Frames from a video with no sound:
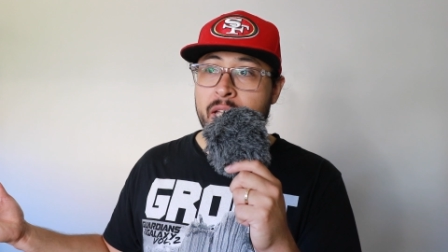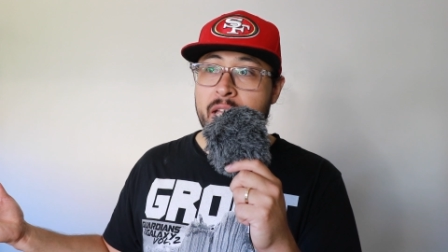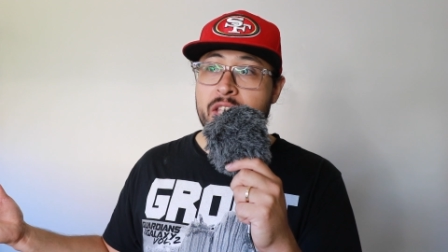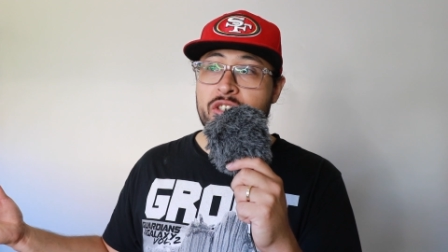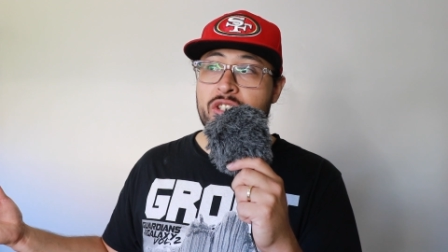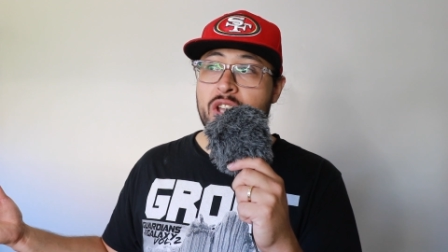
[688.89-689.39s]

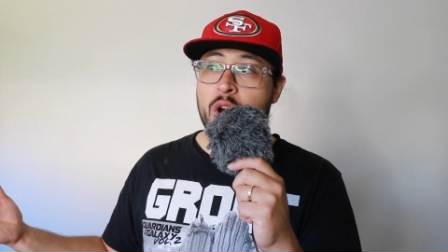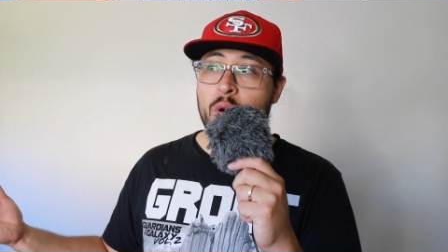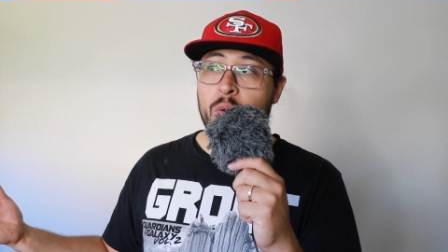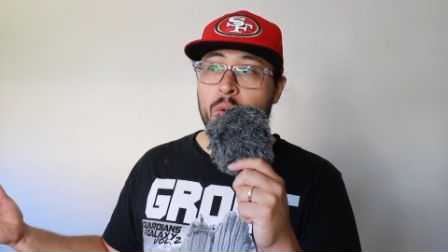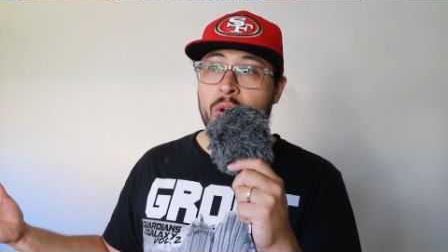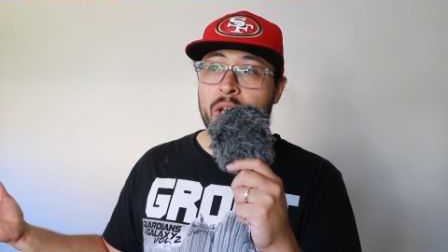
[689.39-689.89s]
And
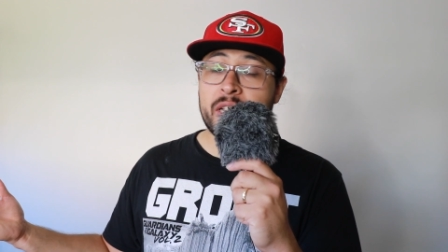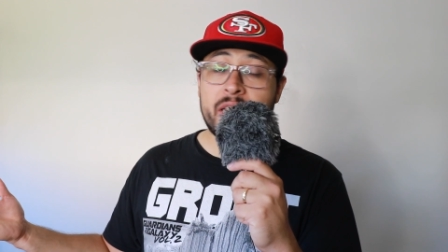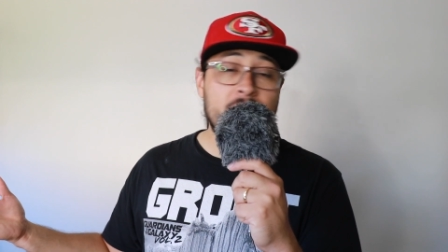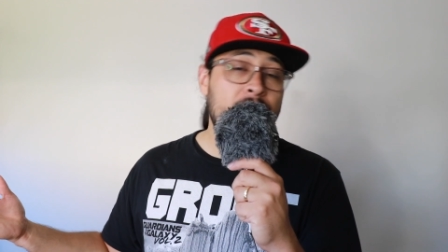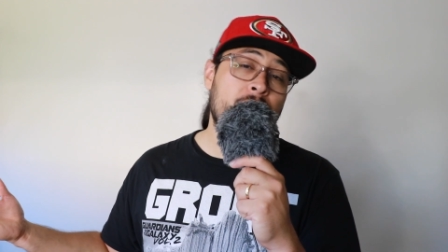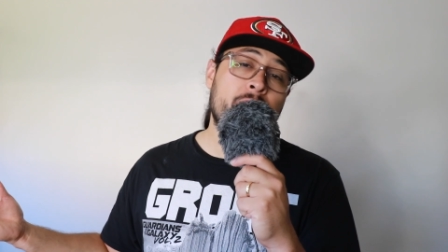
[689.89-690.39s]
so
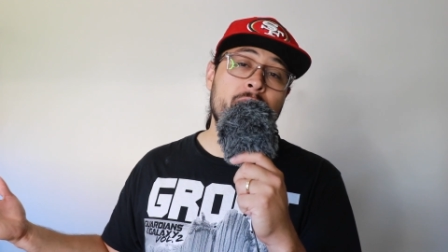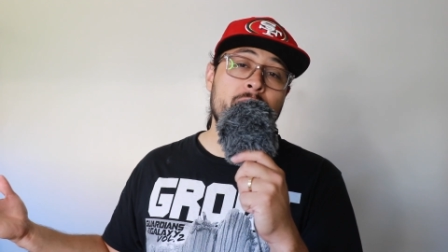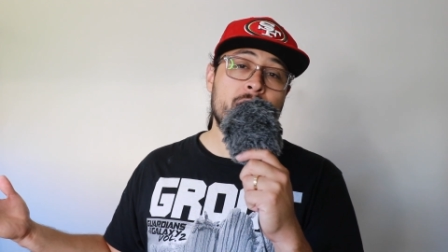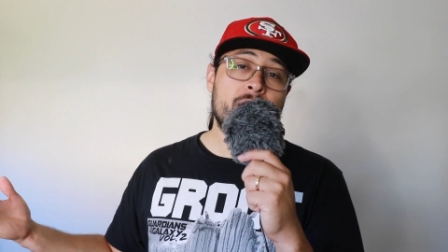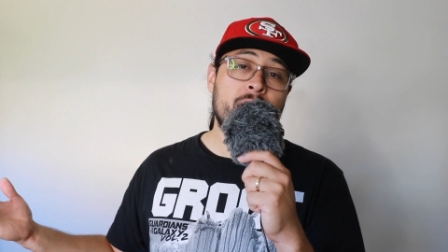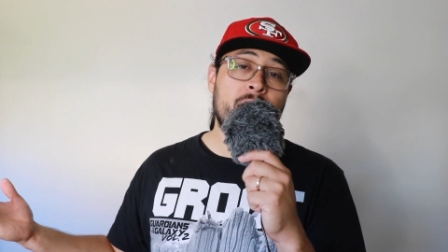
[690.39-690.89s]

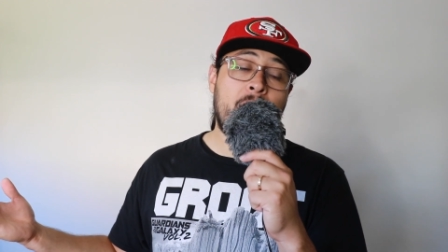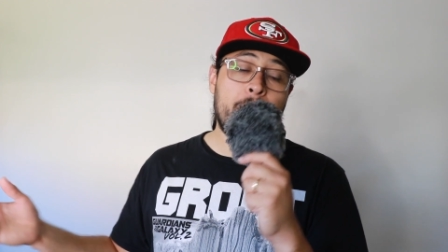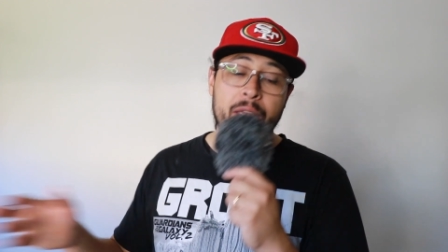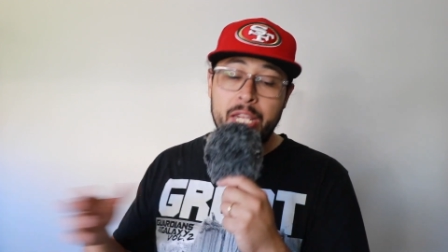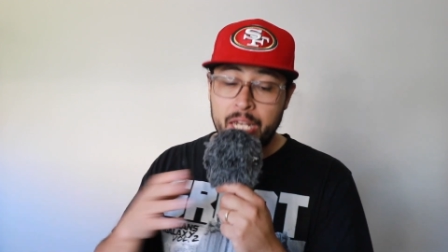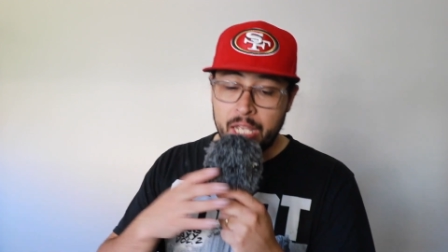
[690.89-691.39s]
defense, I
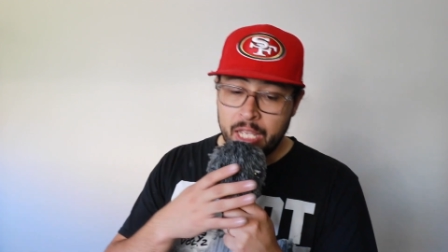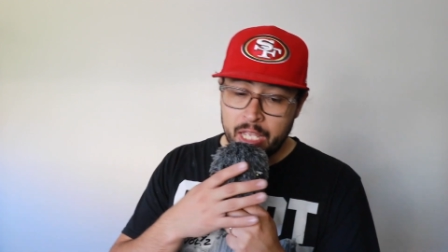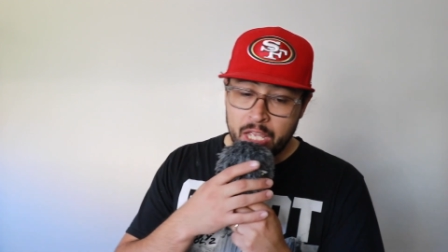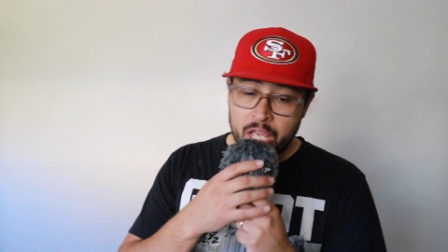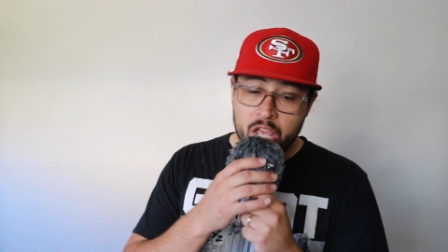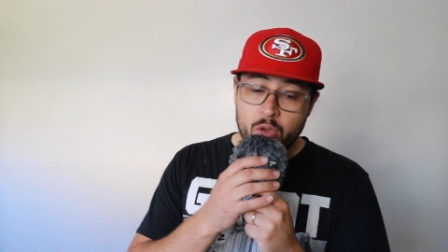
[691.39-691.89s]
mean,
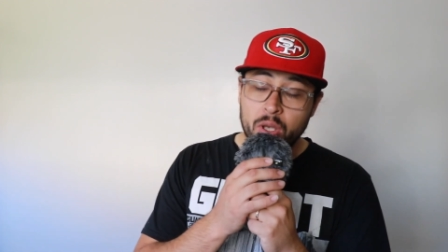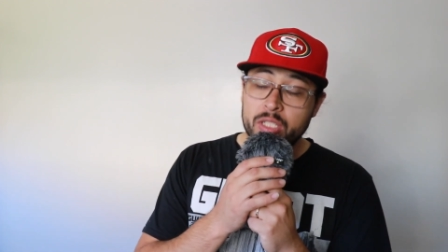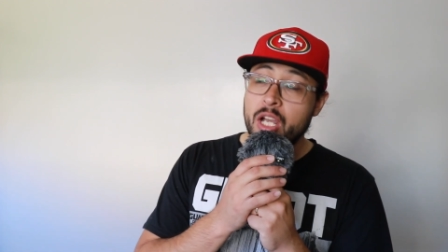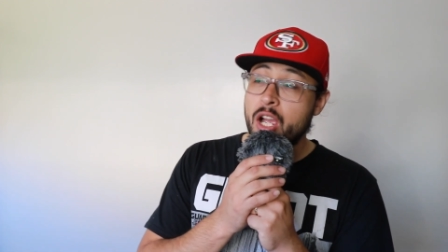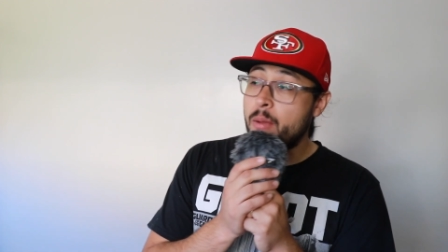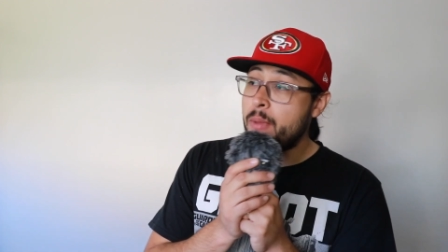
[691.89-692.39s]
you want to
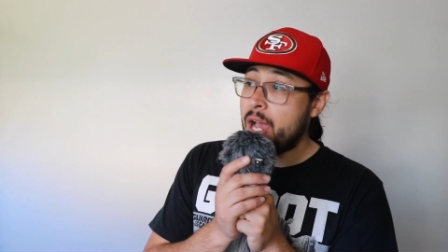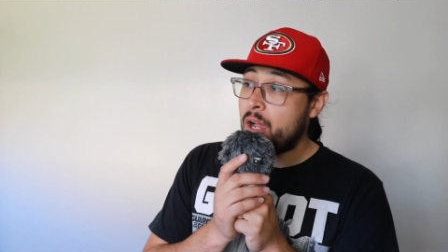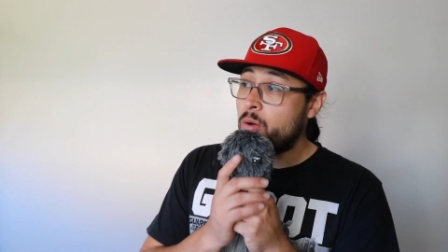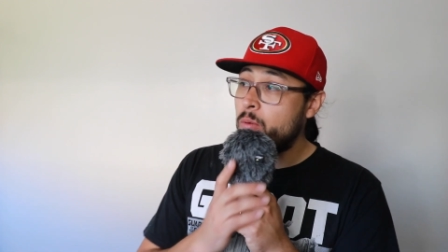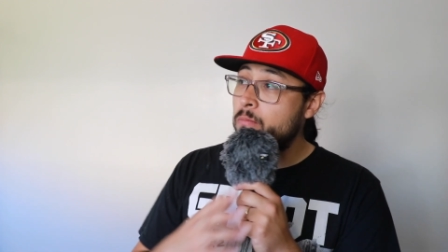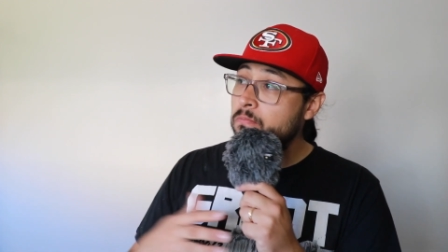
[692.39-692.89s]
talk
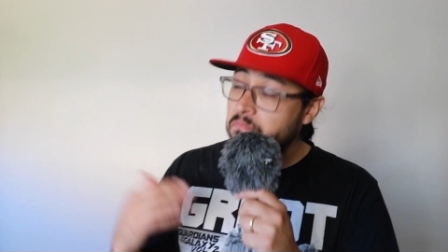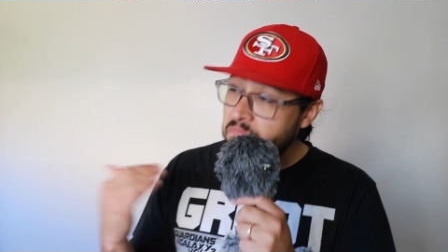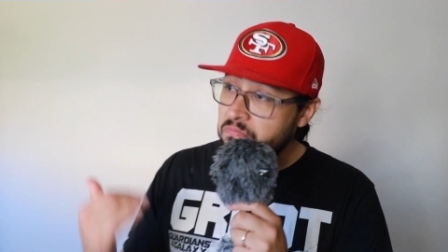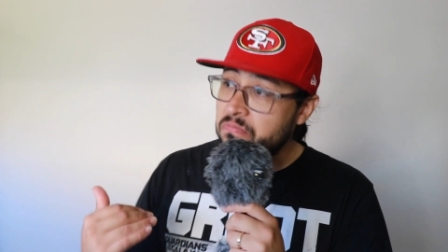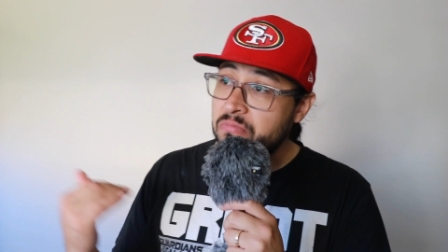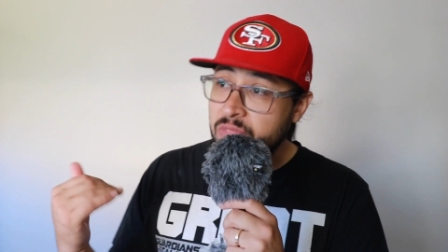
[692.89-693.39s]
about
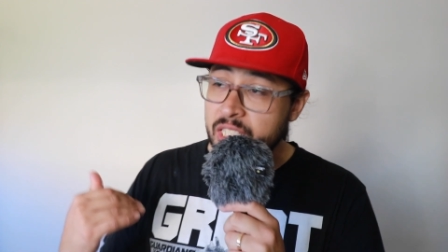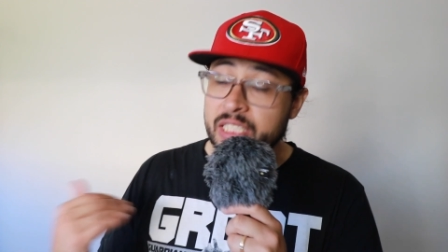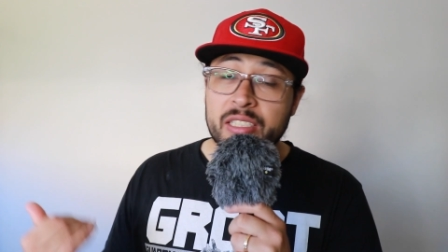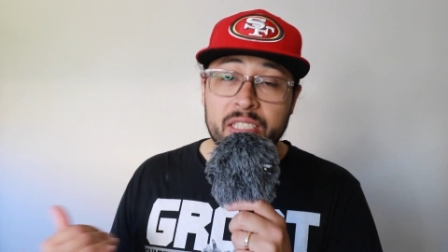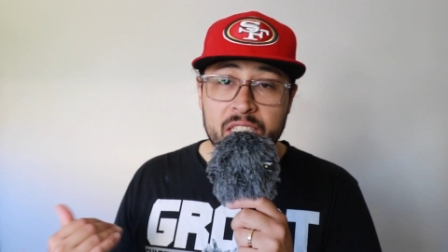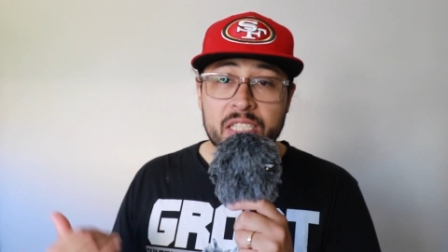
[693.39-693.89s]

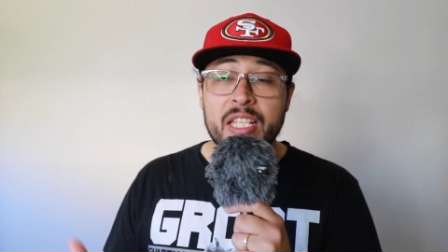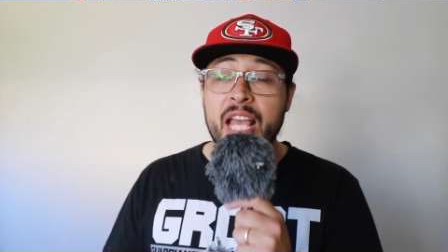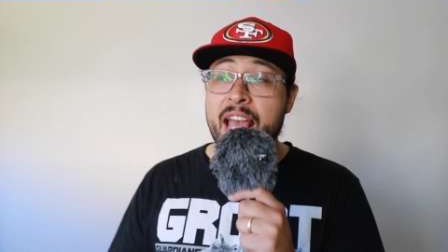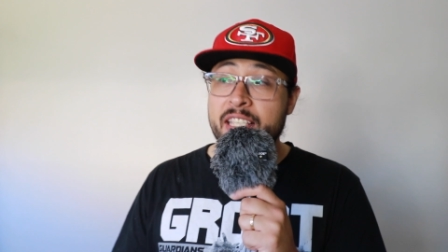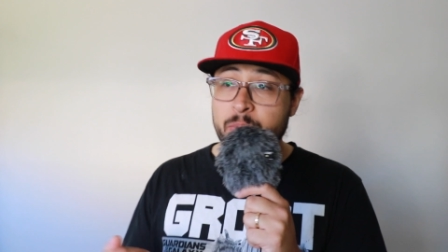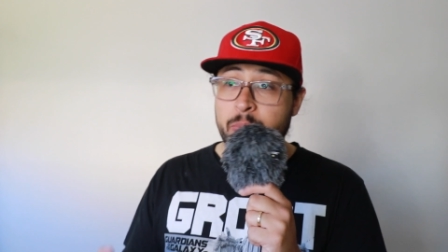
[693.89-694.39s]
this
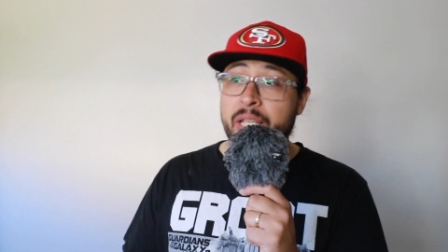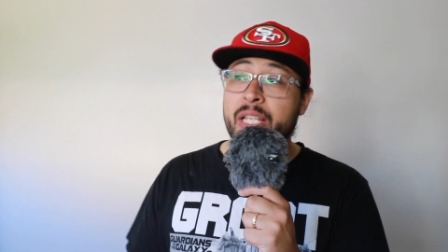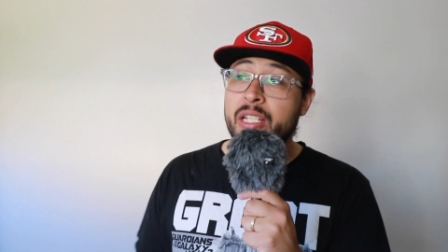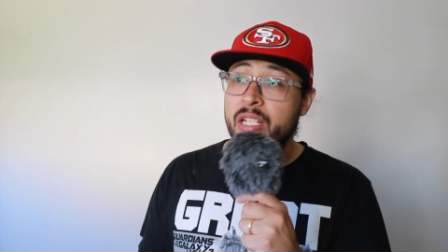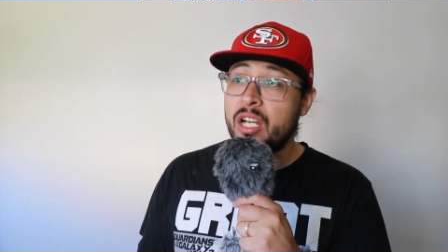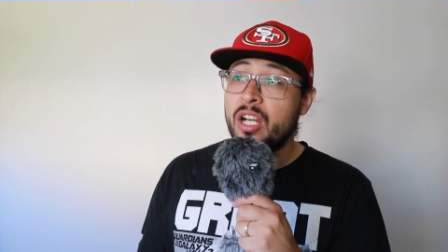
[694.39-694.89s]
has
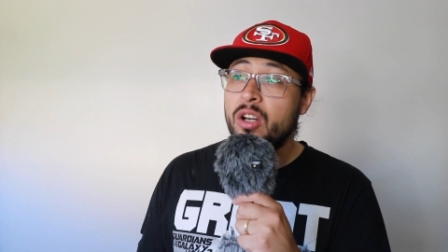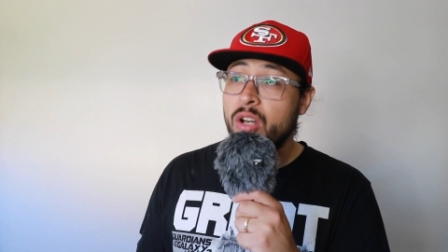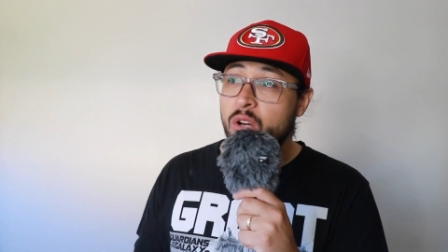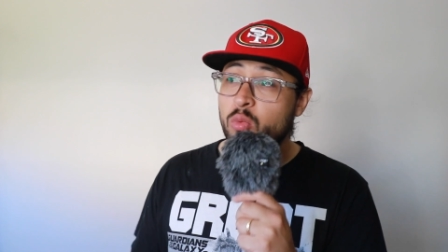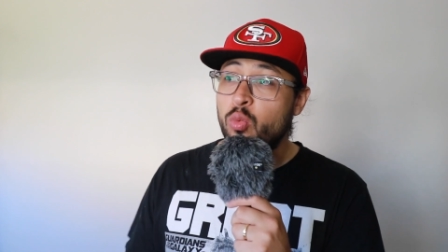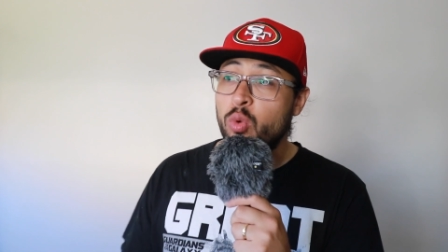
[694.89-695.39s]
been
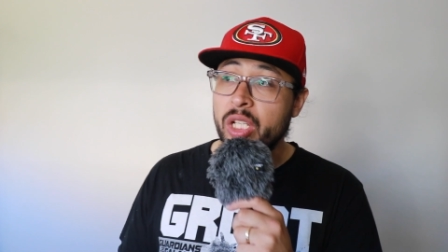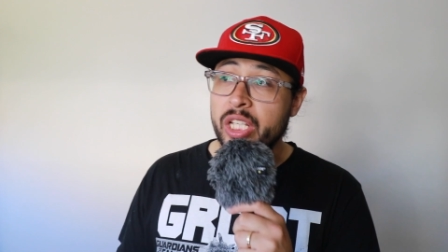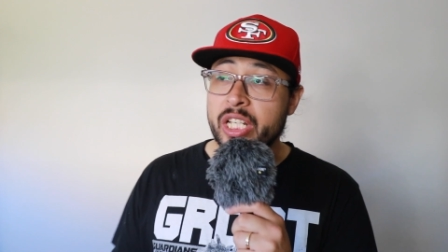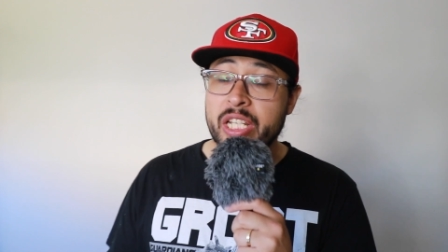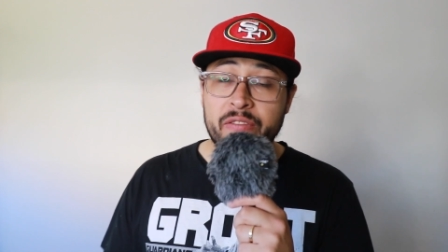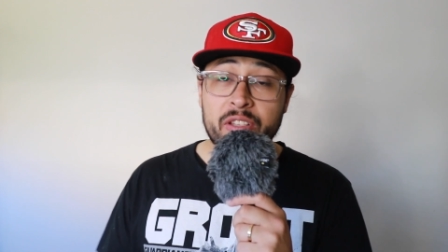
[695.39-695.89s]
a really
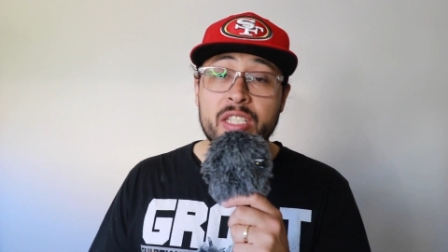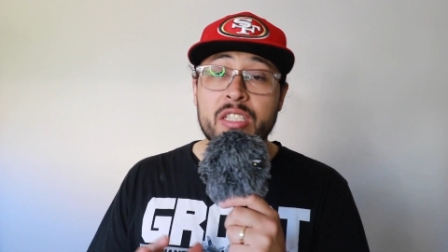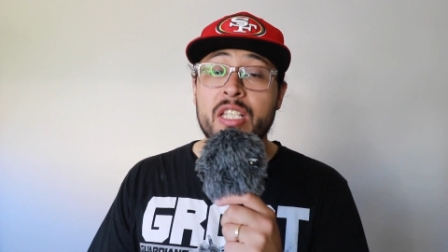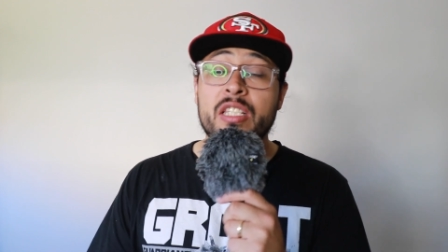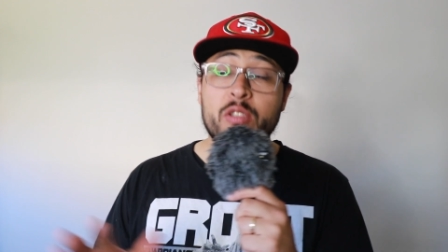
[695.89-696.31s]
good defense.